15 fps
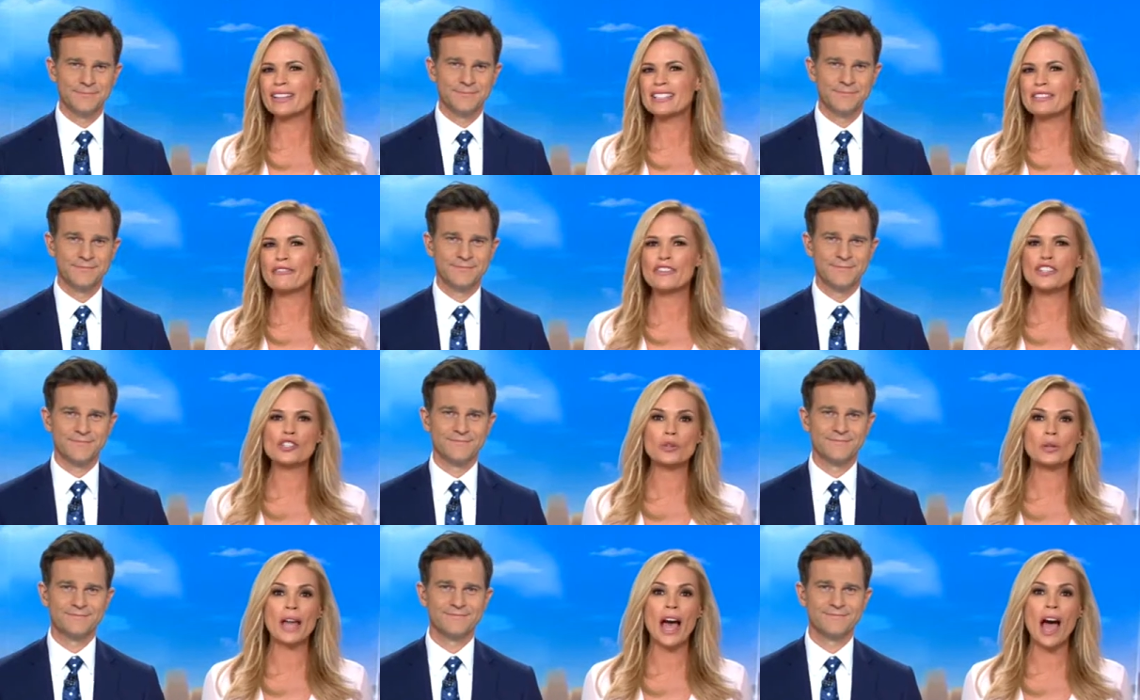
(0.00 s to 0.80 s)
Speaker 1: It's
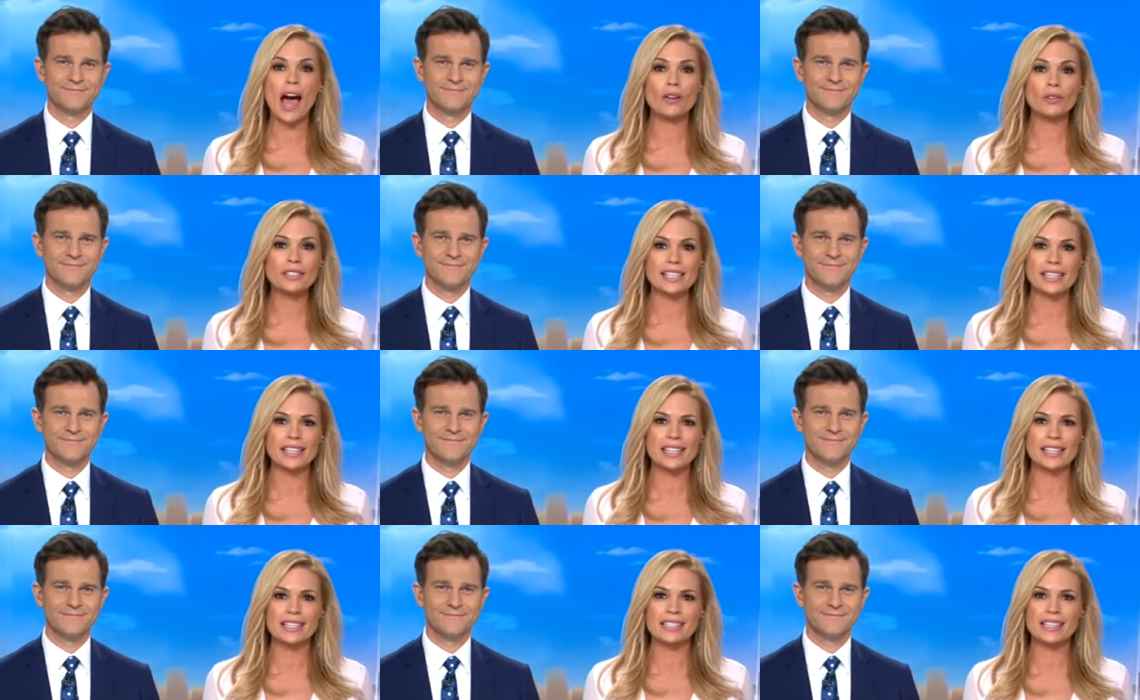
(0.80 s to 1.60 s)
official,
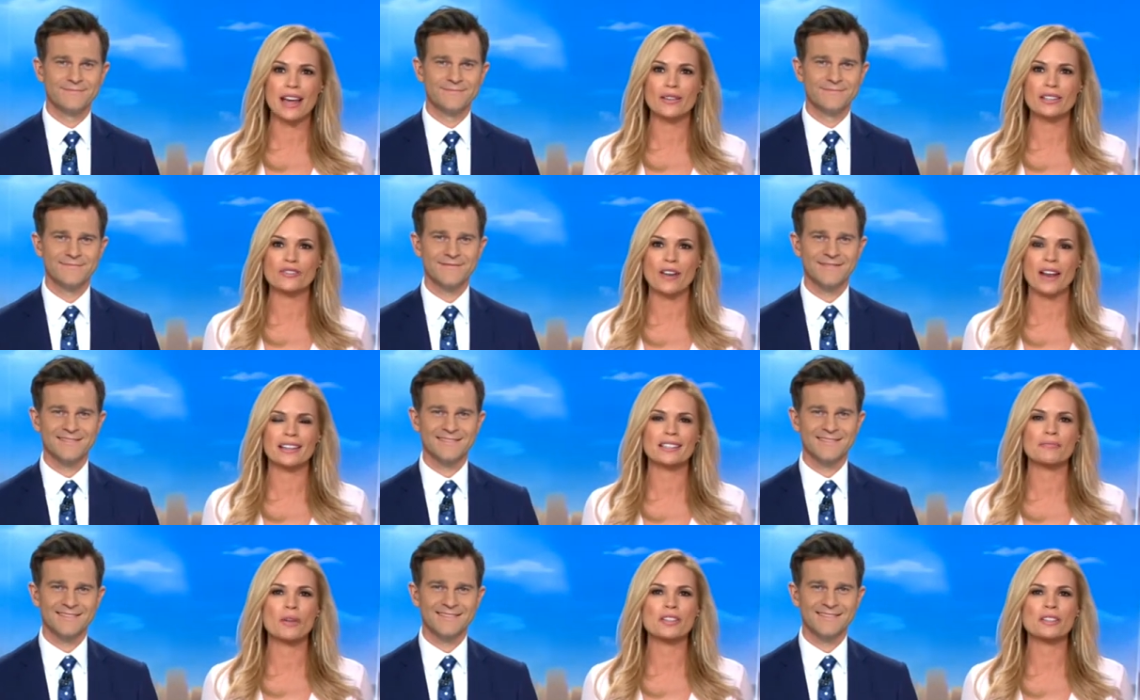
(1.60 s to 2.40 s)
Aldi is now
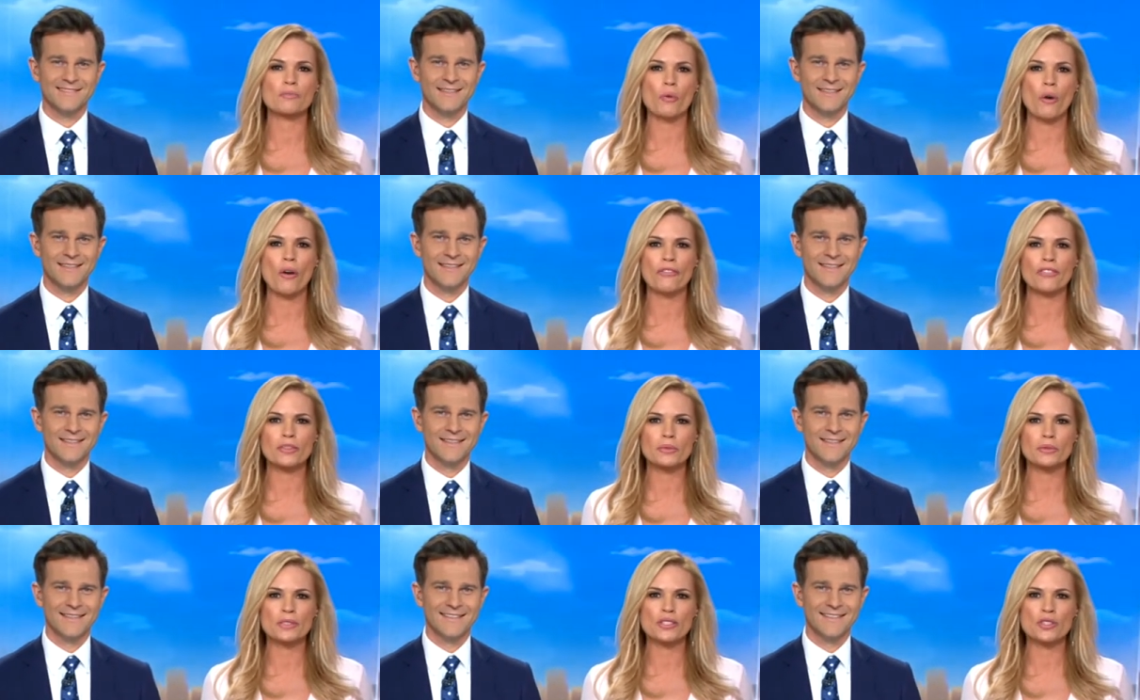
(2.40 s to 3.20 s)
Australia's most
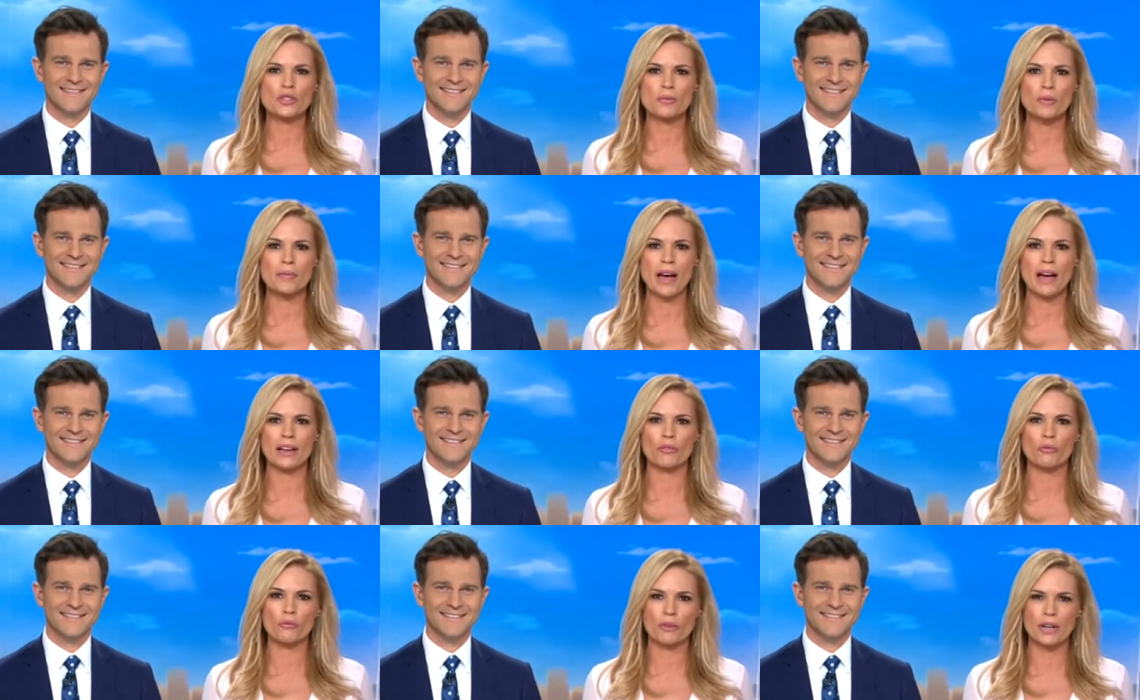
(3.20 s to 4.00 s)
profitable
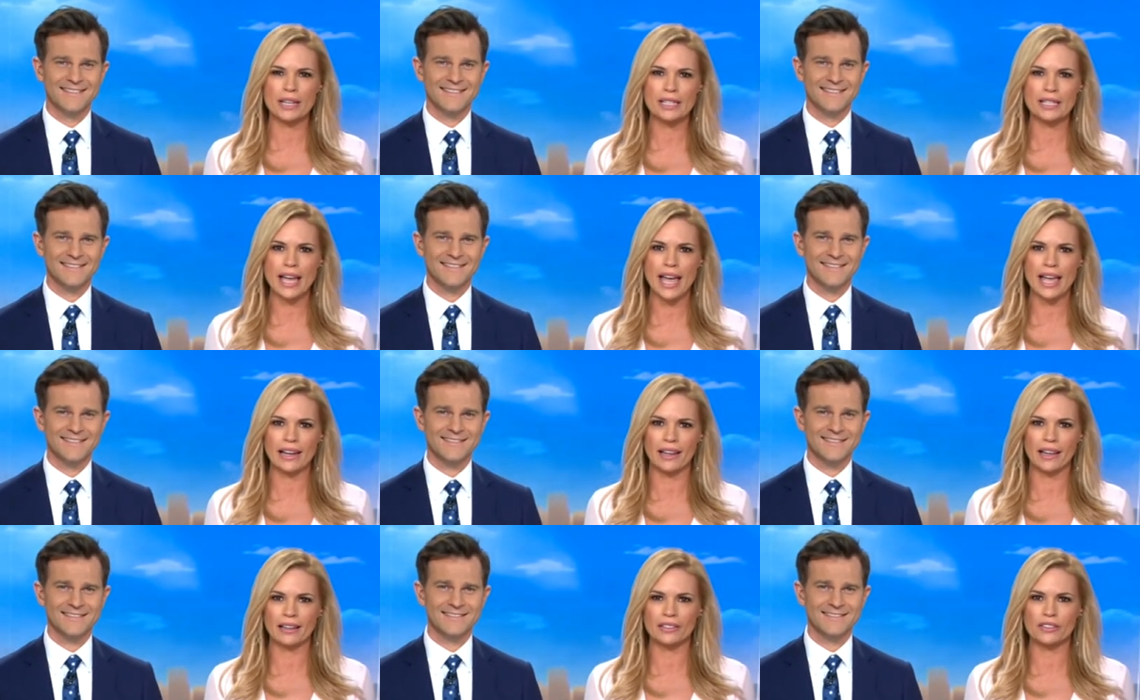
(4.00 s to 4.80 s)
supermarket
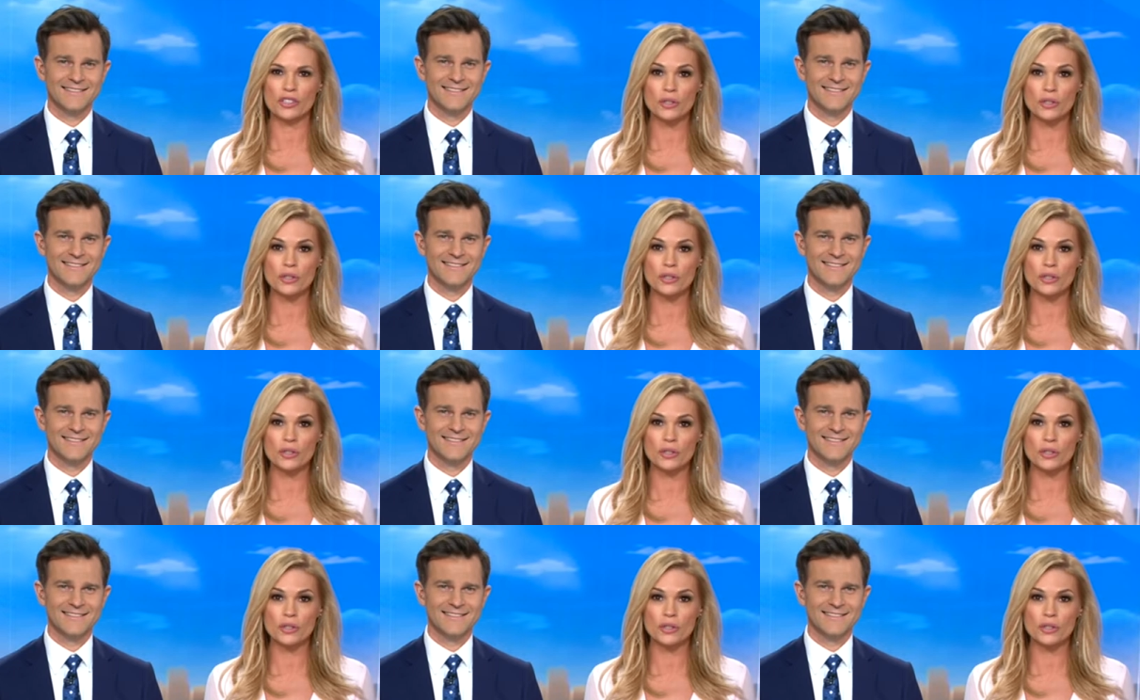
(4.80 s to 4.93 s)
retailer.